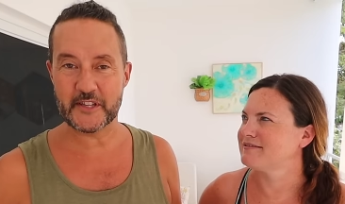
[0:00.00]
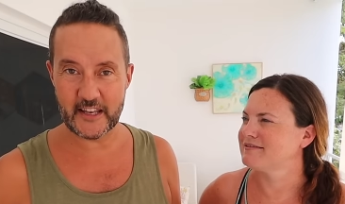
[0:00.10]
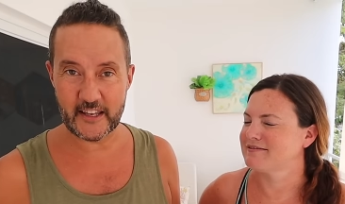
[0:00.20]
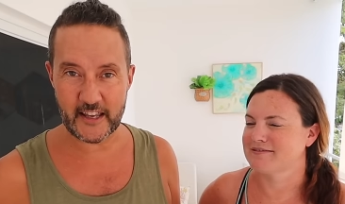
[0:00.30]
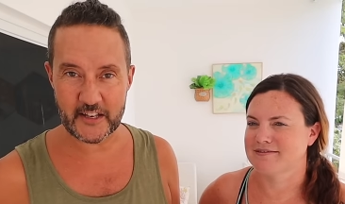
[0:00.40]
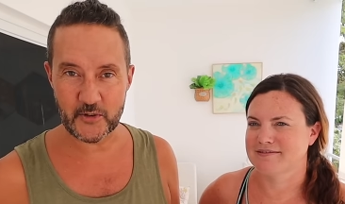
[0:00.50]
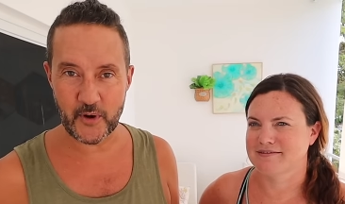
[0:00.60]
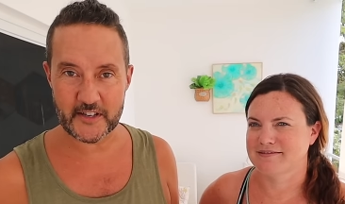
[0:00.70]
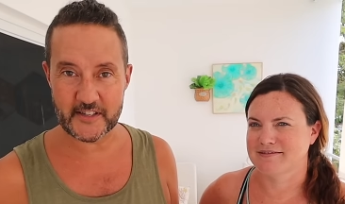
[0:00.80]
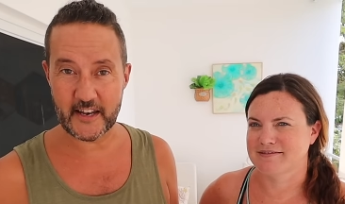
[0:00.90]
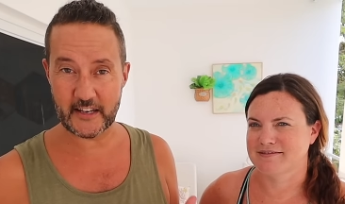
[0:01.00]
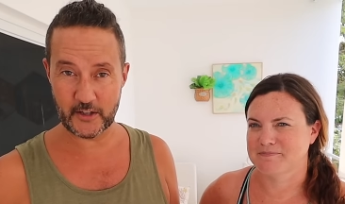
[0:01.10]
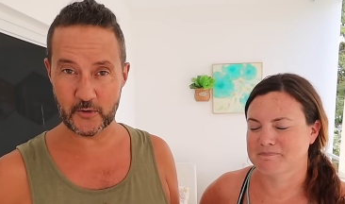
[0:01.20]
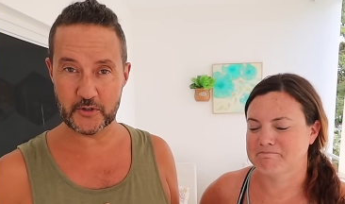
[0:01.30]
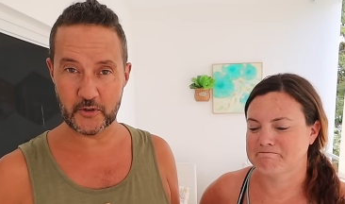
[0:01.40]
Speaker 1: they can get to us and any
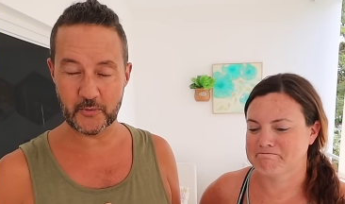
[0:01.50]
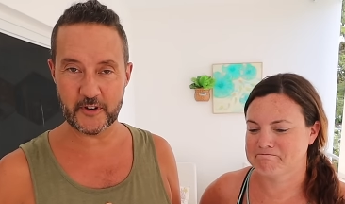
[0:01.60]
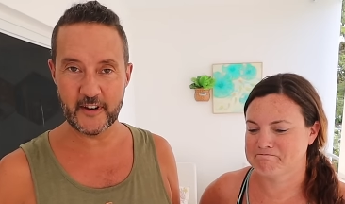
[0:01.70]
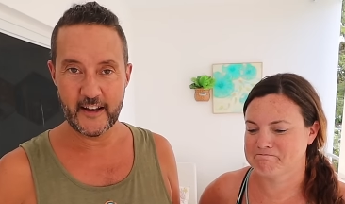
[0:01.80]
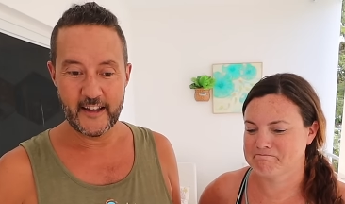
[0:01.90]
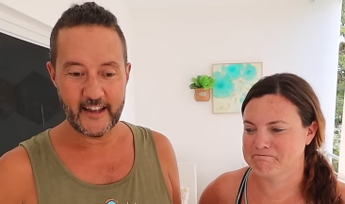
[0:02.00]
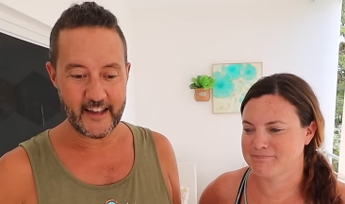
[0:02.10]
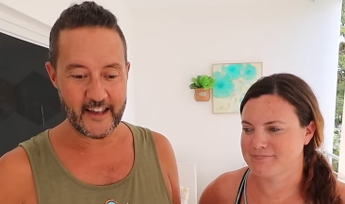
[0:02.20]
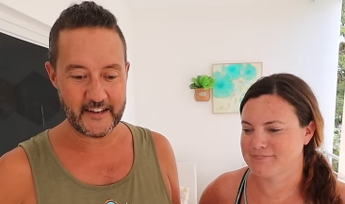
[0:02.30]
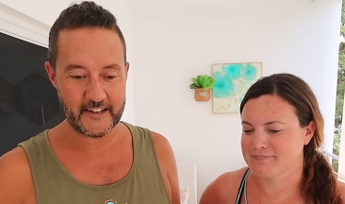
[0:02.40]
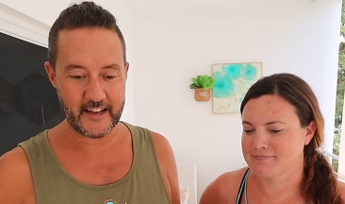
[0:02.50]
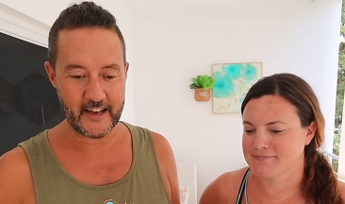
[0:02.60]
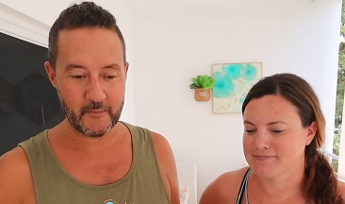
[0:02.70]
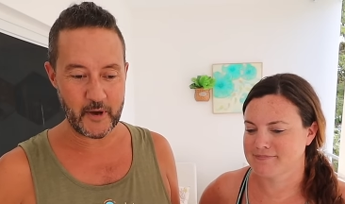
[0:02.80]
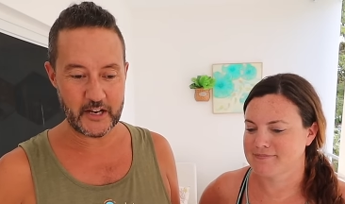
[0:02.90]
YouTuber. And
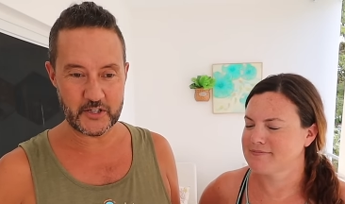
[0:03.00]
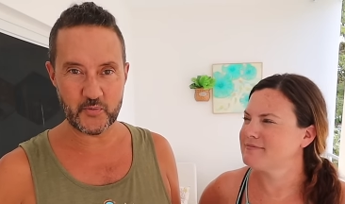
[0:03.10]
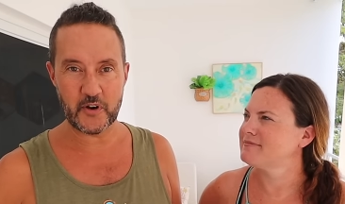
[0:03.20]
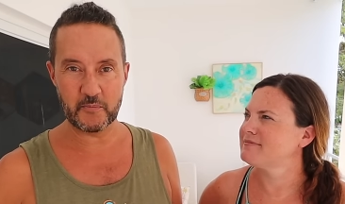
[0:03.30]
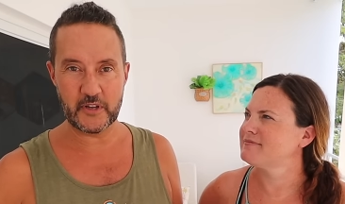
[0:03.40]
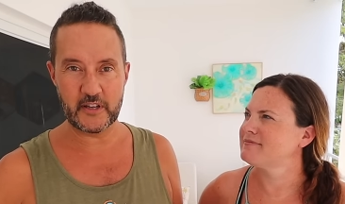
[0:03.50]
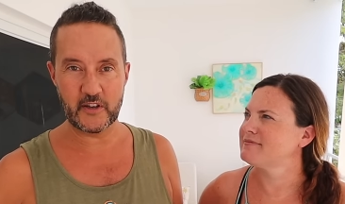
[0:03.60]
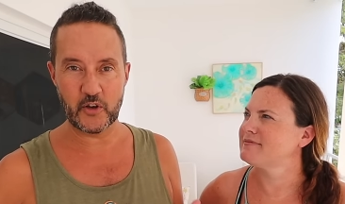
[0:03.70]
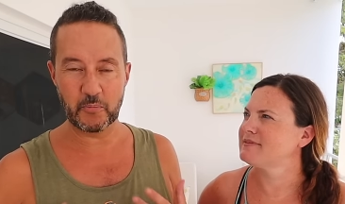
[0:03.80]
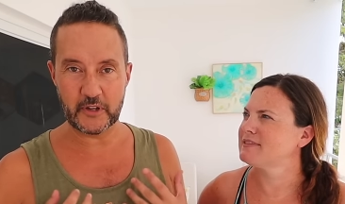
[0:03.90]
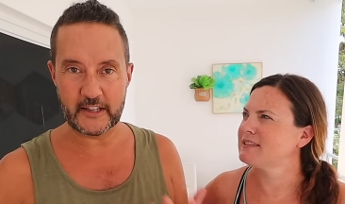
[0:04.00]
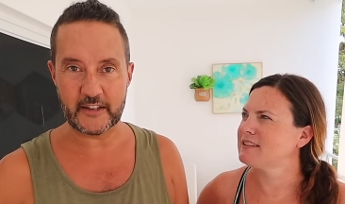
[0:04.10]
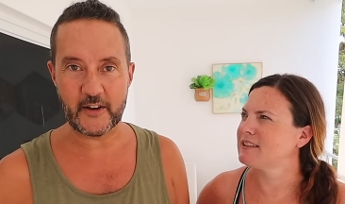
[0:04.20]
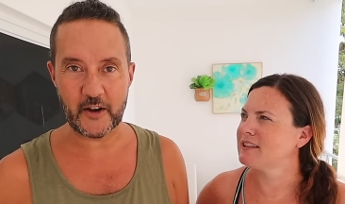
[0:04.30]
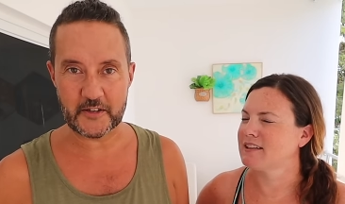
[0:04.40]
um, I just want to be completely
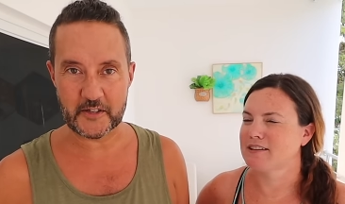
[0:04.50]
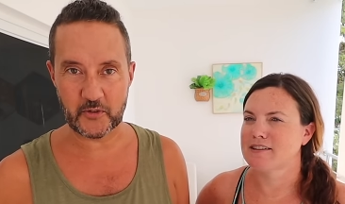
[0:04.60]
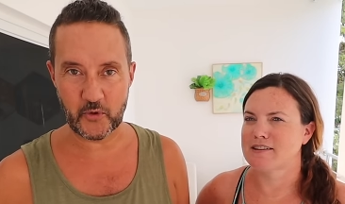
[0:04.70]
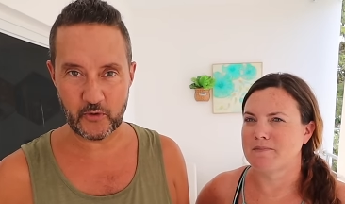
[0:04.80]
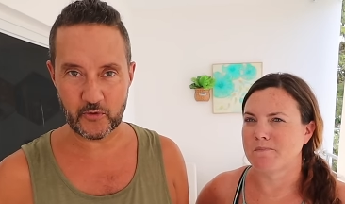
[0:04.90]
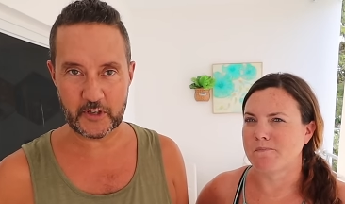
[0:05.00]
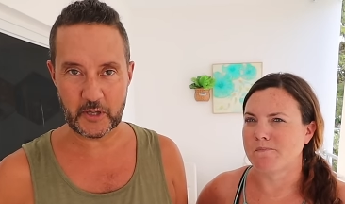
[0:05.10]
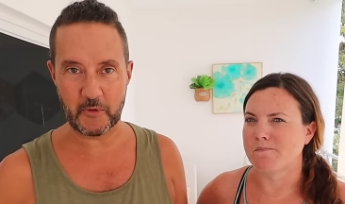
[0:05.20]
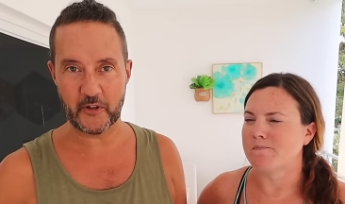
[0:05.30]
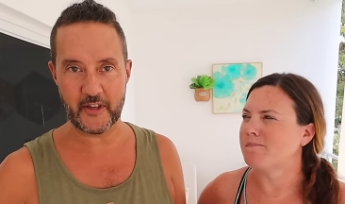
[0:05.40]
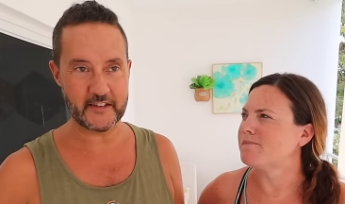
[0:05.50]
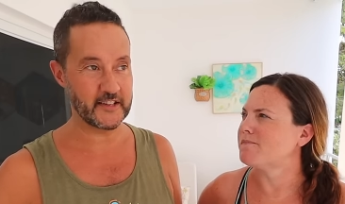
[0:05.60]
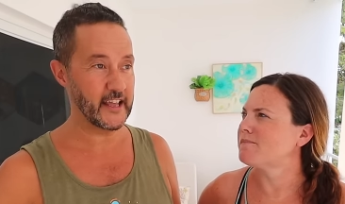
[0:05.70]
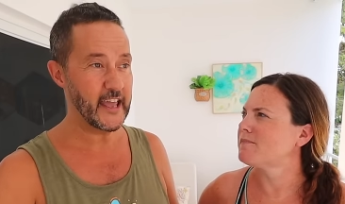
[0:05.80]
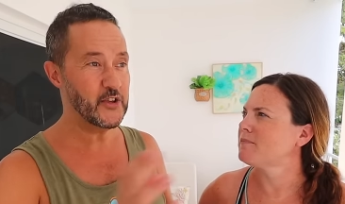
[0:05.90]
honest and, and real about that. It's
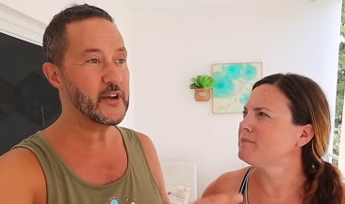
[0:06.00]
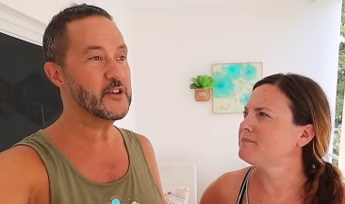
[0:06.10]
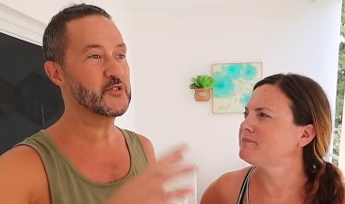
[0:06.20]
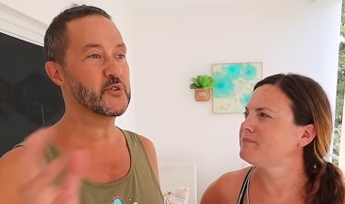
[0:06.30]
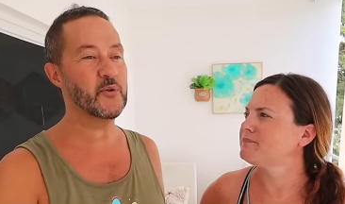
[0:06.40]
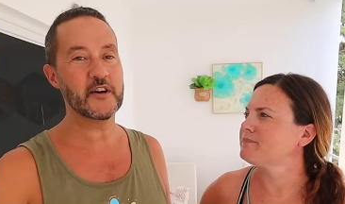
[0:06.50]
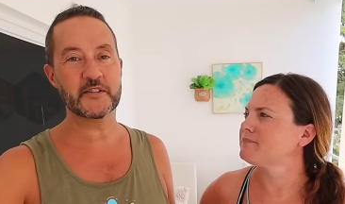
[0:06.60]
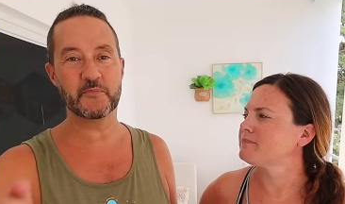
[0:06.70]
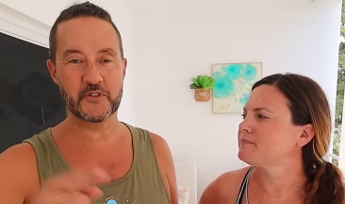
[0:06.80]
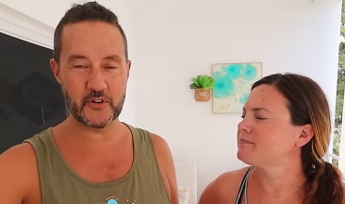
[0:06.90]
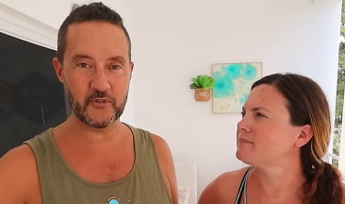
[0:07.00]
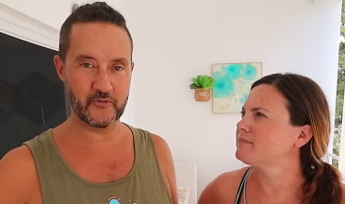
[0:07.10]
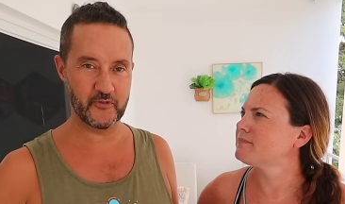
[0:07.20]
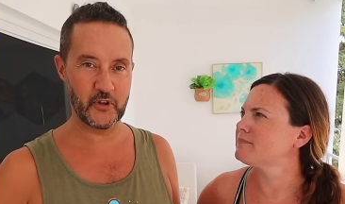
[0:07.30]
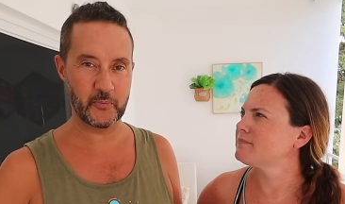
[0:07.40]
like, hey, you guys are so awesome, but don't
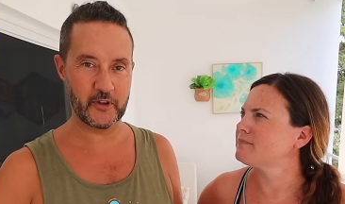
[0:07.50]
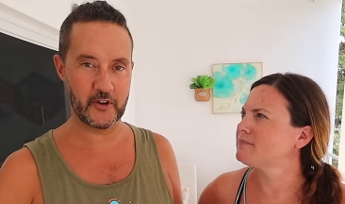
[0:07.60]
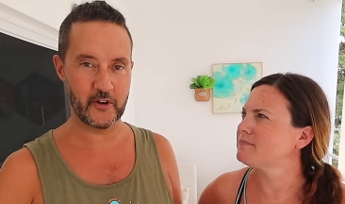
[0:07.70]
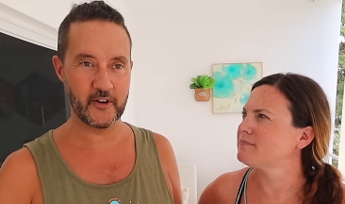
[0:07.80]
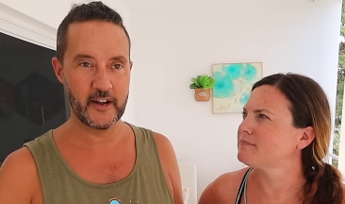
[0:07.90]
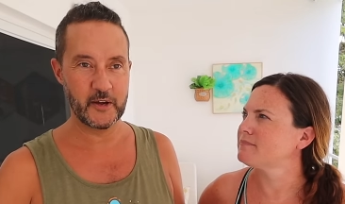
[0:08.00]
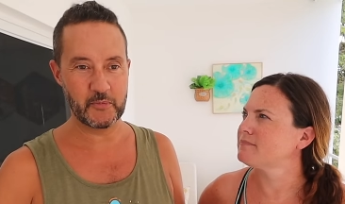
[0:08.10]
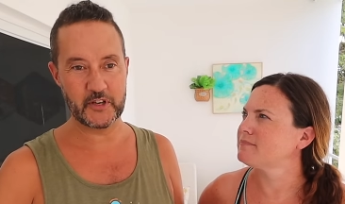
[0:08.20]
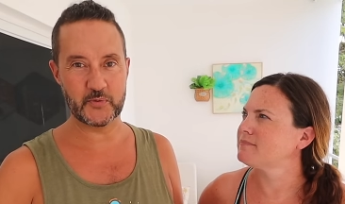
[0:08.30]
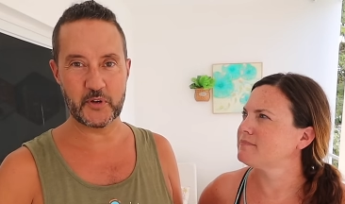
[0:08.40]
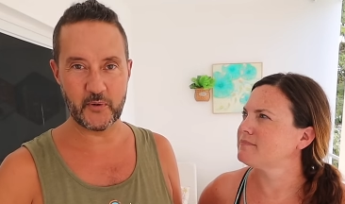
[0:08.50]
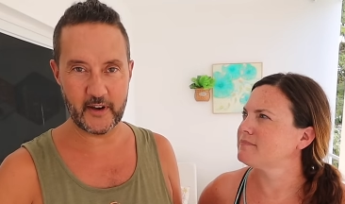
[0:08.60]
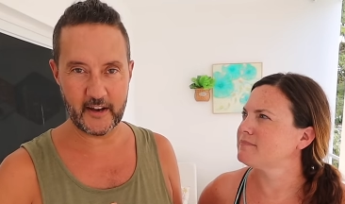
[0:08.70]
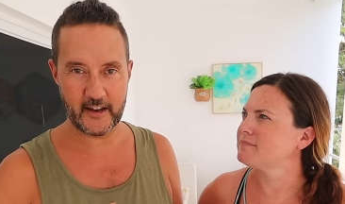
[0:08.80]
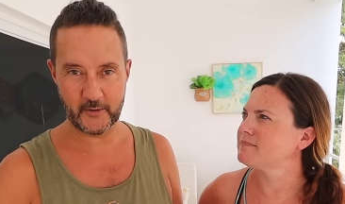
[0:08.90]
film here because we don't
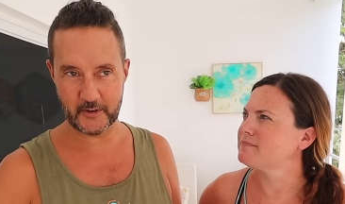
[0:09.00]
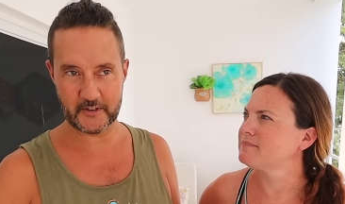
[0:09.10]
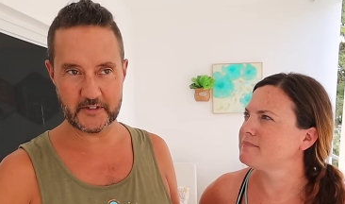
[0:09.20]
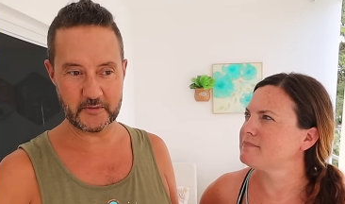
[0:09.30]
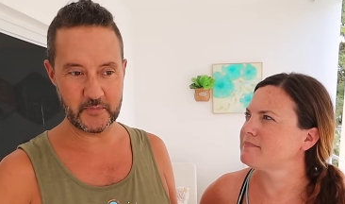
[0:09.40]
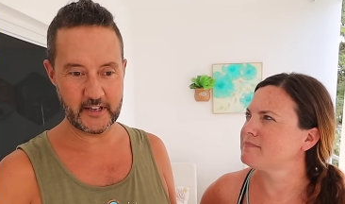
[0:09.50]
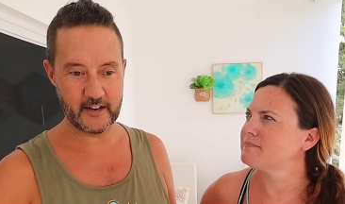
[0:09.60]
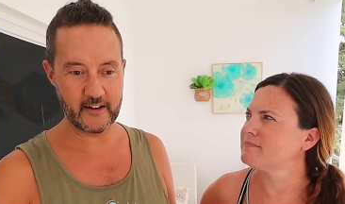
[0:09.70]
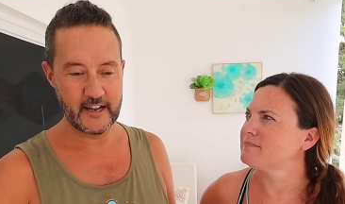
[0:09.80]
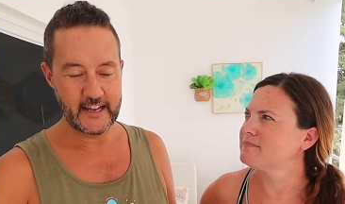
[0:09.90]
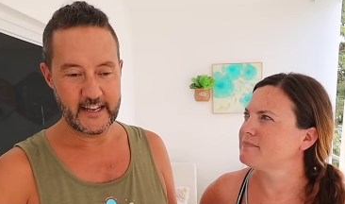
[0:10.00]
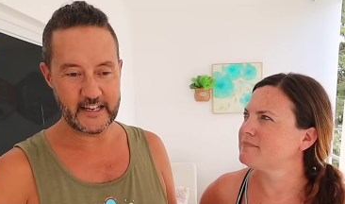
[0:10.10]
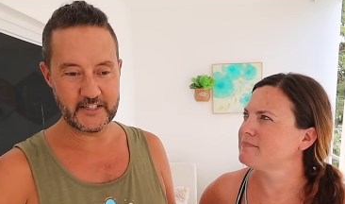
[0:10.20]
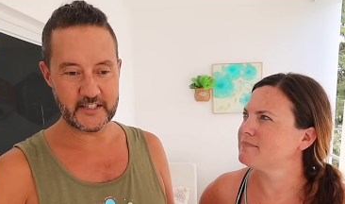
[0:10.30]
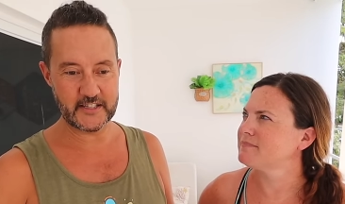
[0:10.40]
want anyone else to be here.
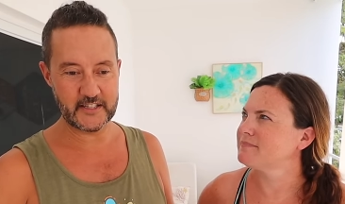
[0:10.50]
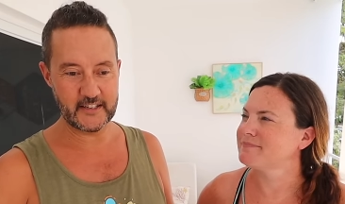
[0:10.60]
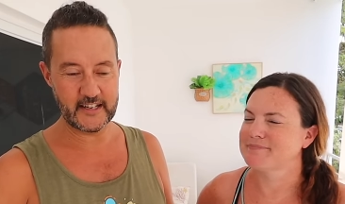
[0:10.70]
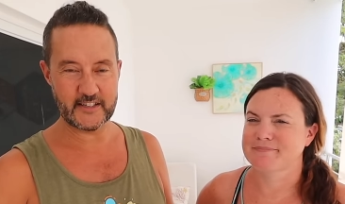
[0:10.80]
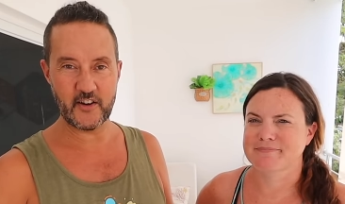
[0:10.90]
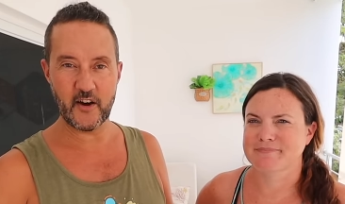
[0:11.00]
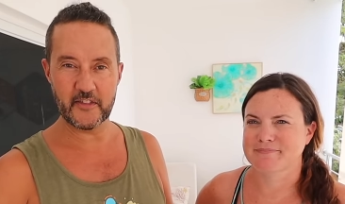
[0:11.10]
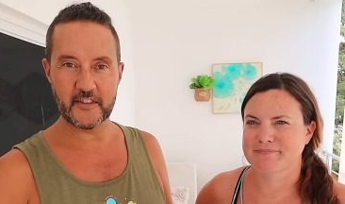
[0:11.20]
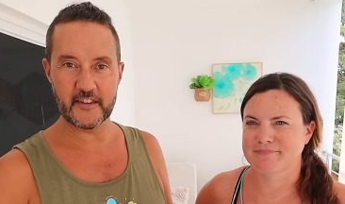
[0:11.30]
It's just, it's an odd